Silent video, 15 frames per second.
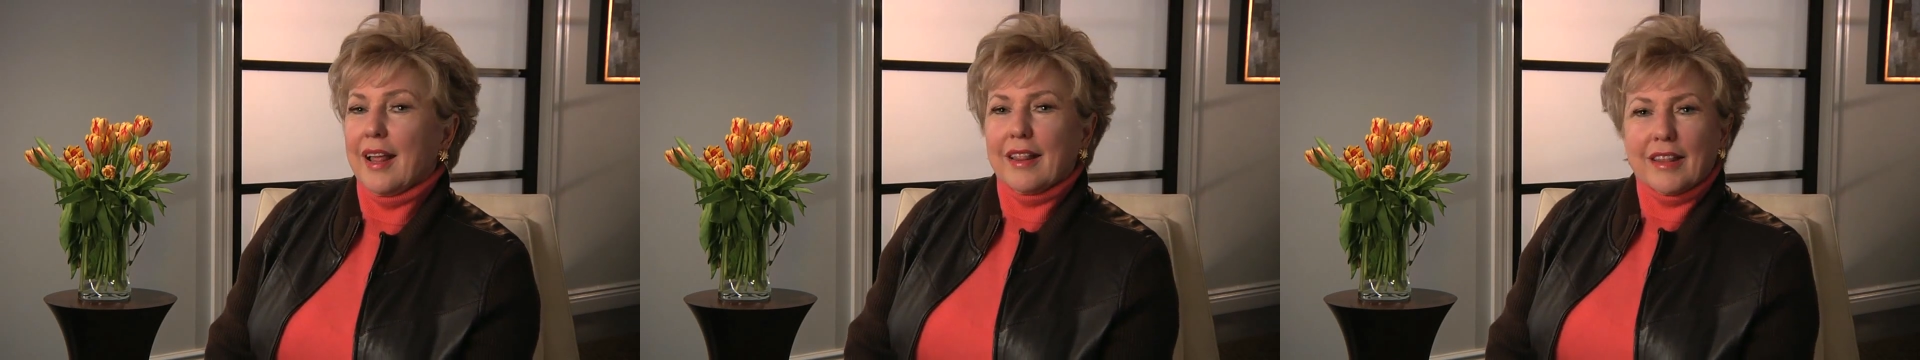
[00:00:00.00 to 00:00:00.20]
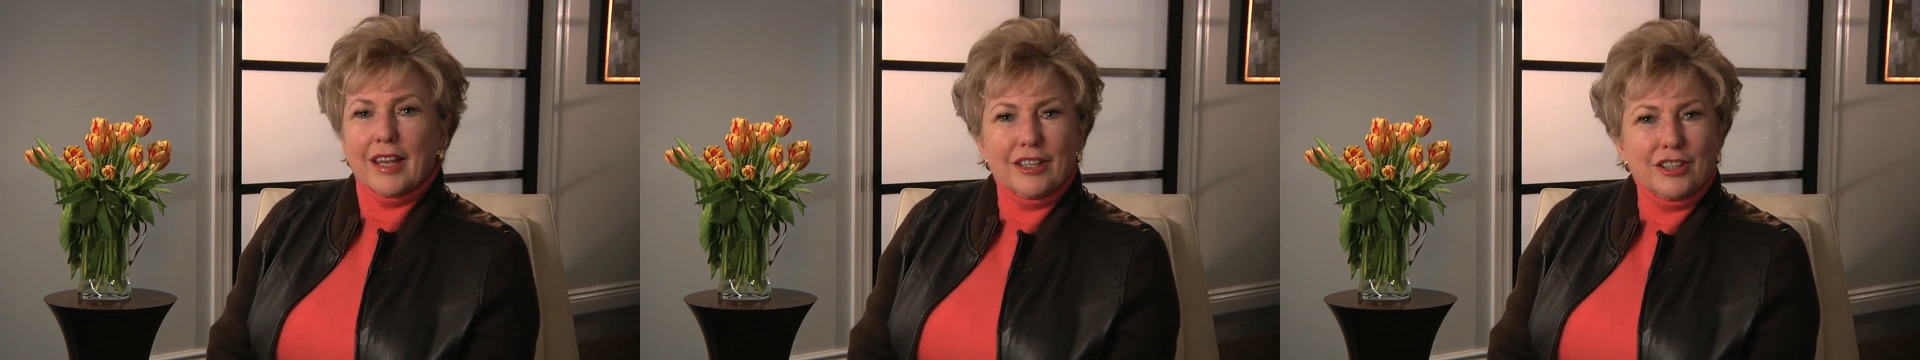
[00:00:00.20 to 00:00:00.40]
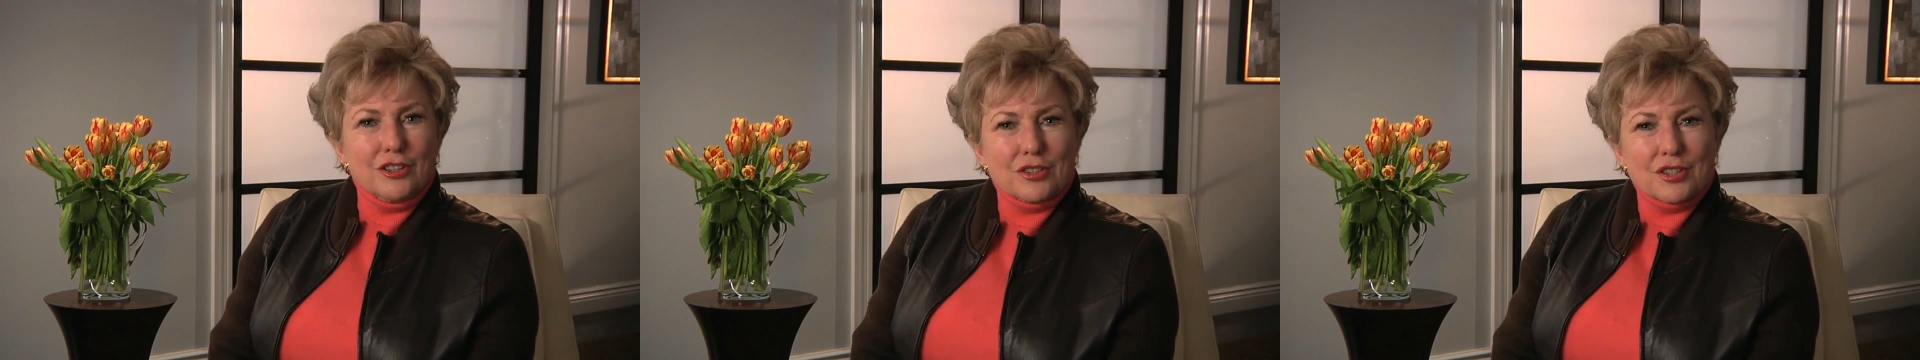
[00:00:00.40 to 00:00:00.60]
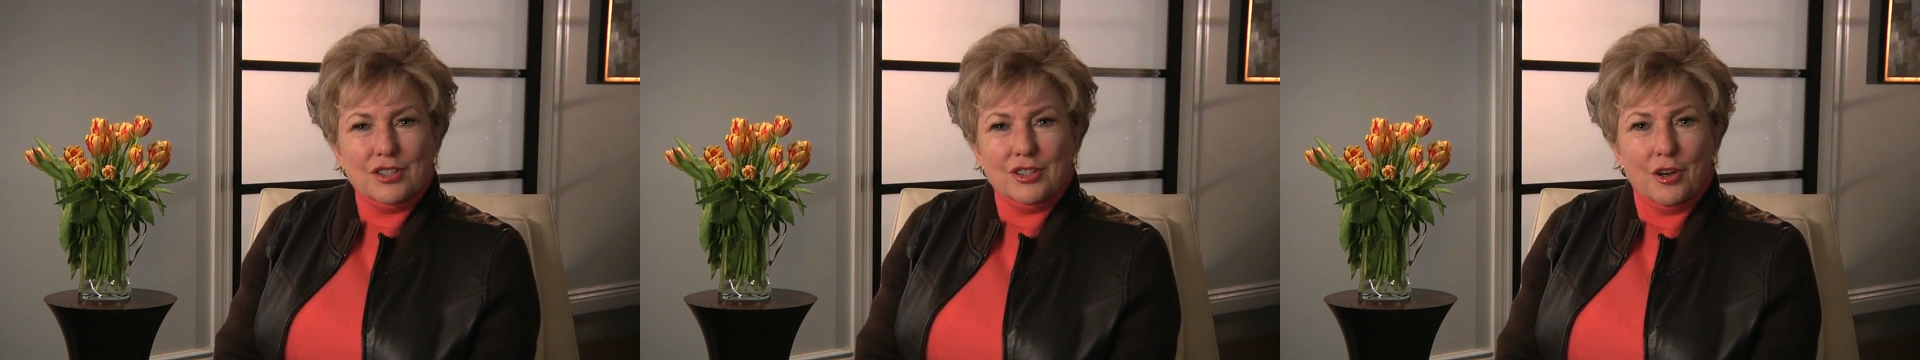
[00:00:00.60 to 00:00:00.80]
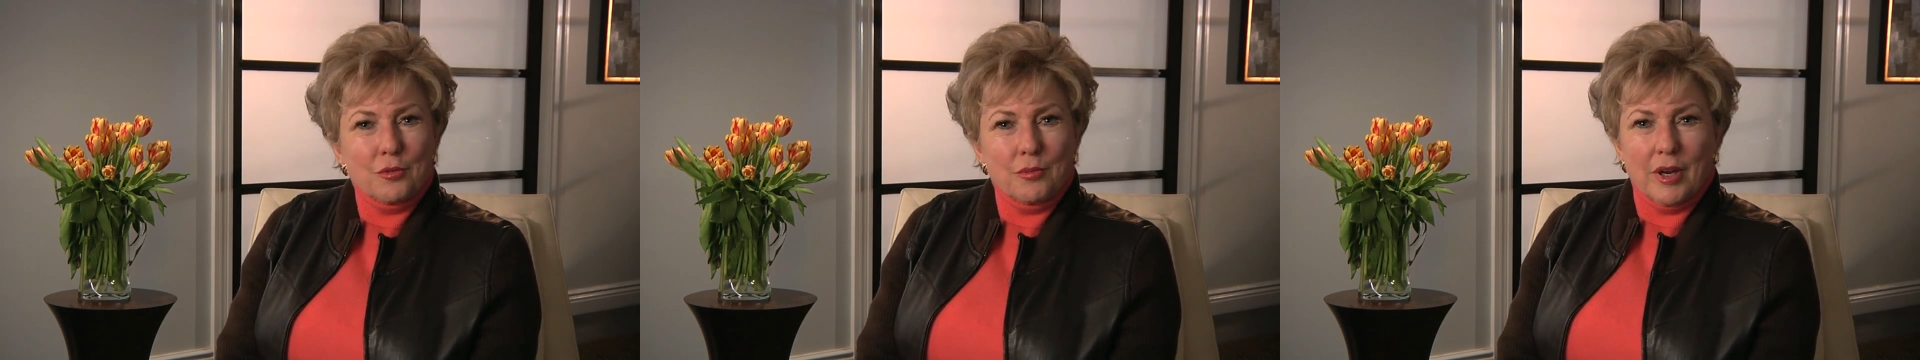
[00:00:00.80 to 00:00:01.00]
Thank you
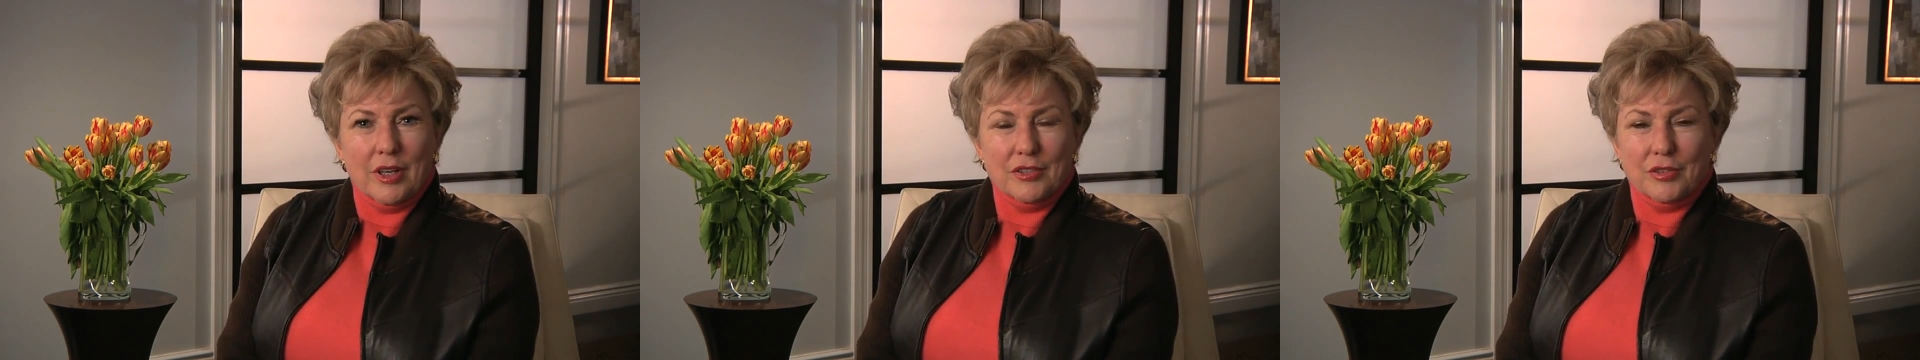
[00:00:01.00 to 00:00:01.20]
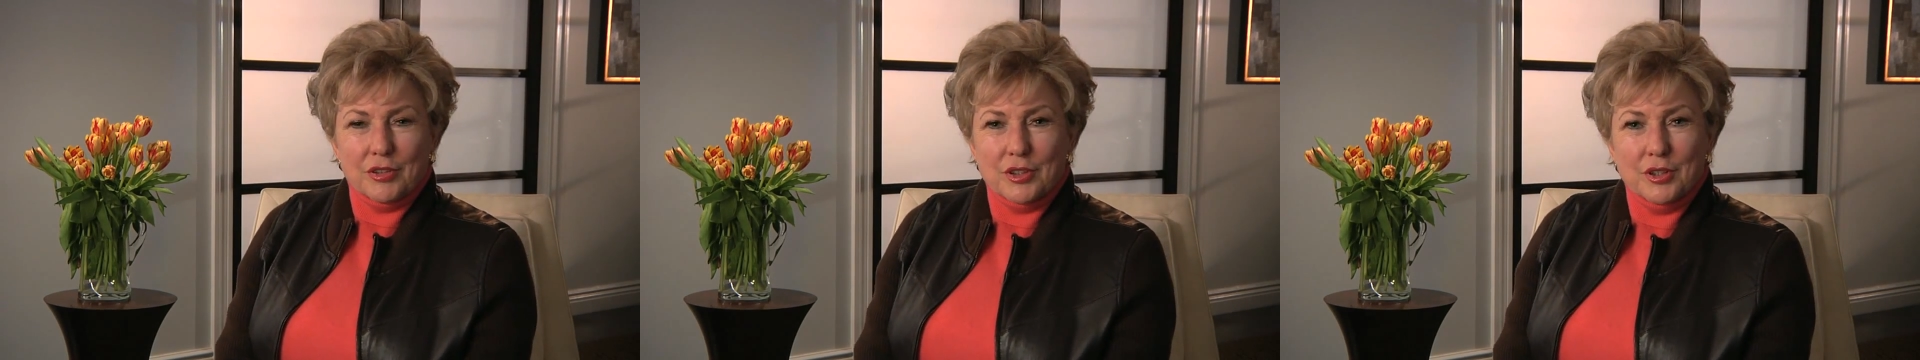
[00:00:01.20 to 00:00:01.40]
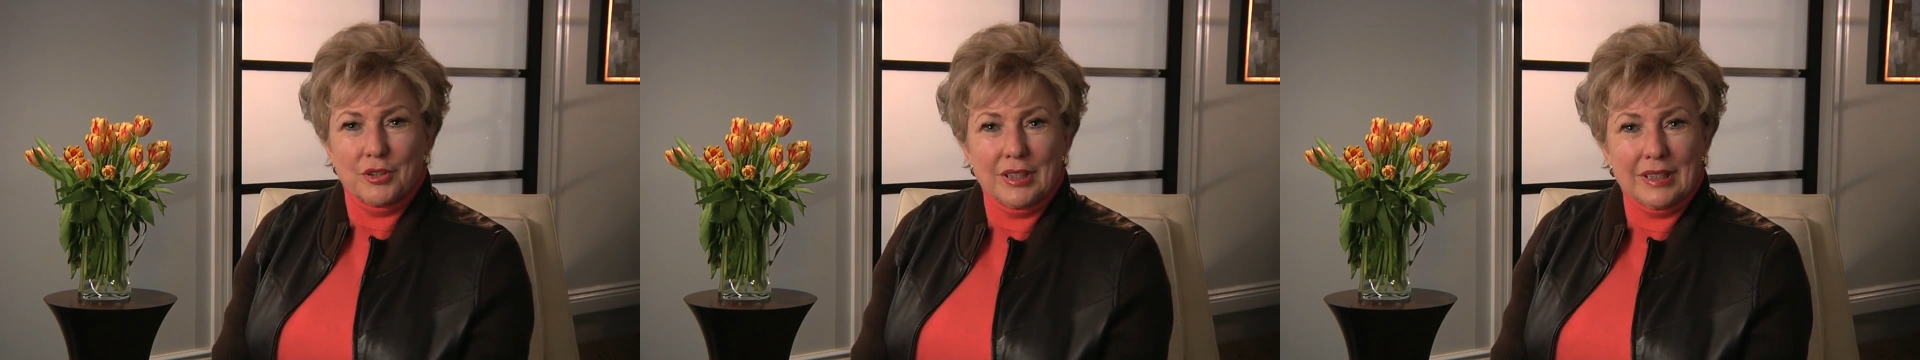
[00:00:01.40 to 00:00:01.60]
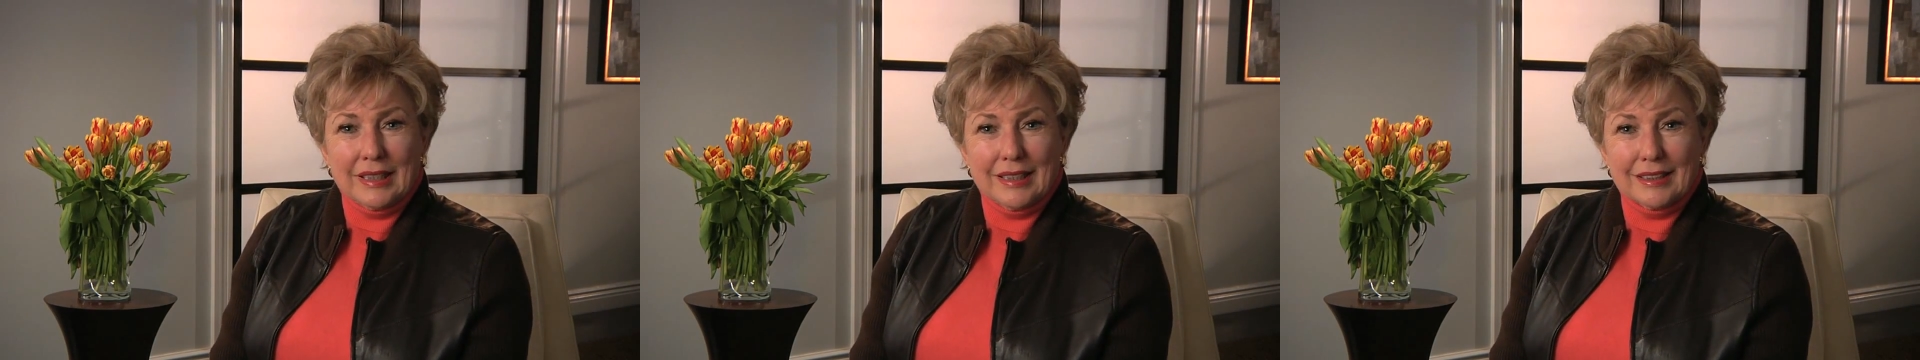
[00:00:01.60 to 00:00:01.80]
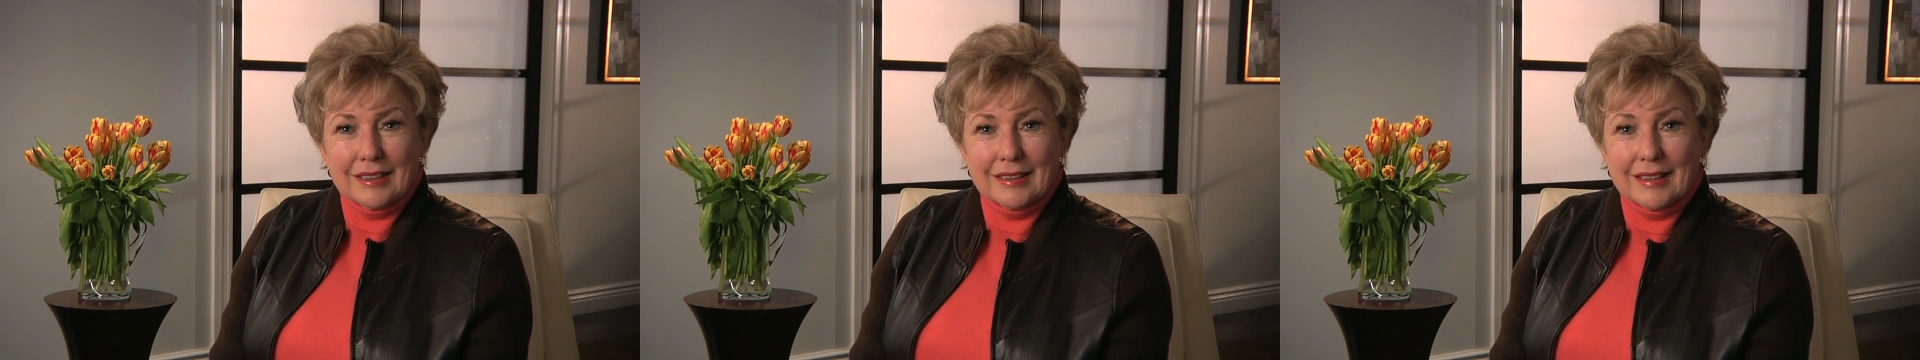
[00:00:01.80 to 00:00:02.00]
so much for tuning
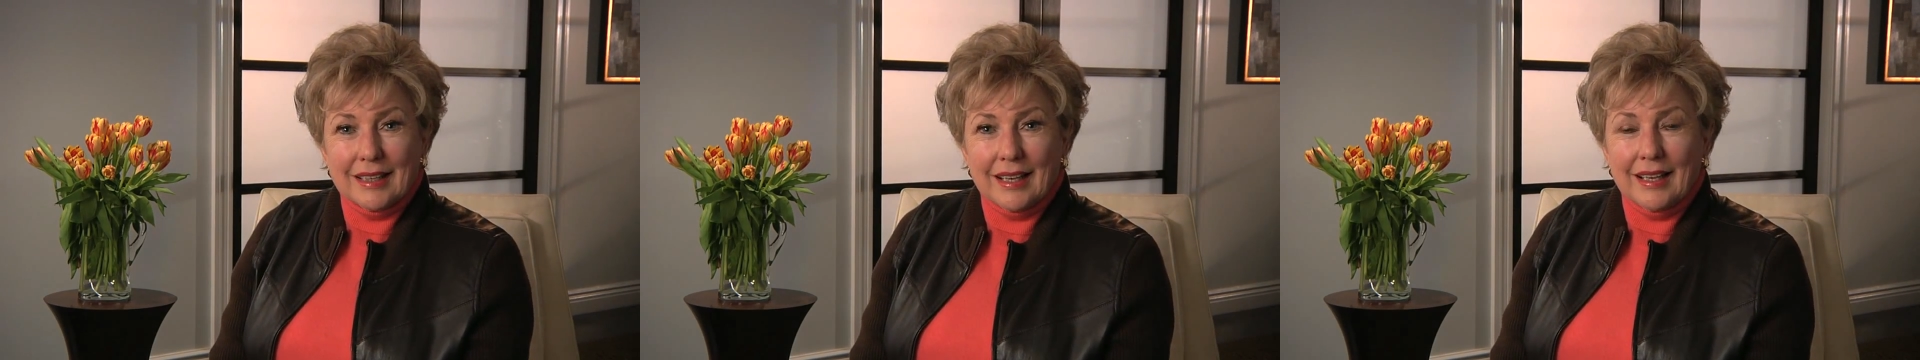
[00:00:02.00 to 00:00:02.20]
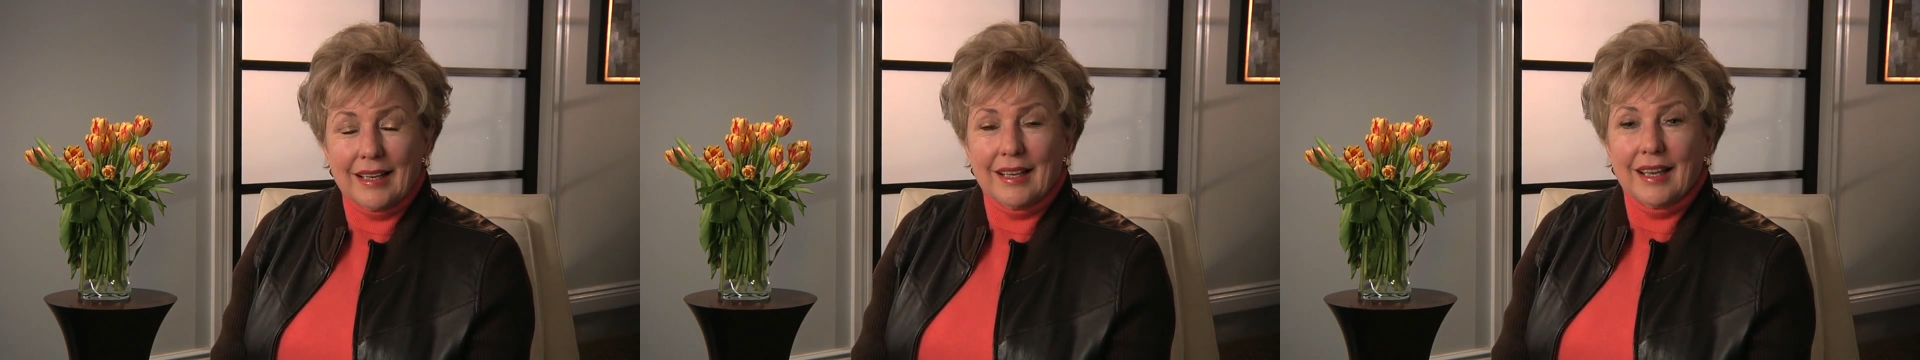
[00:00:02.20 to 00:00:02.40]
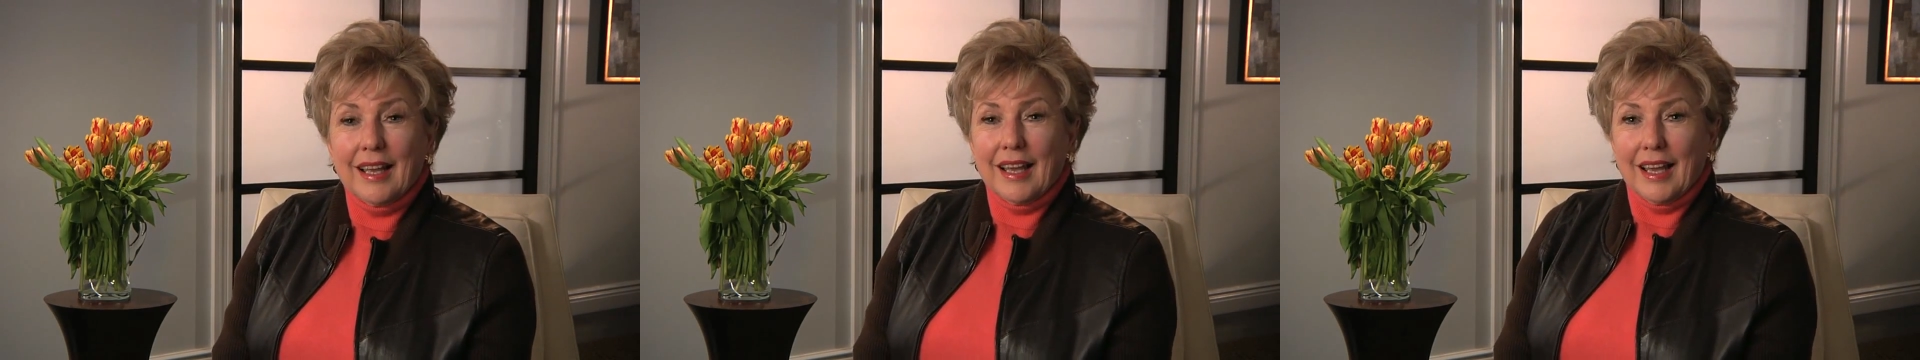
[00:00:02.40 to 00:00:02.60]
in today,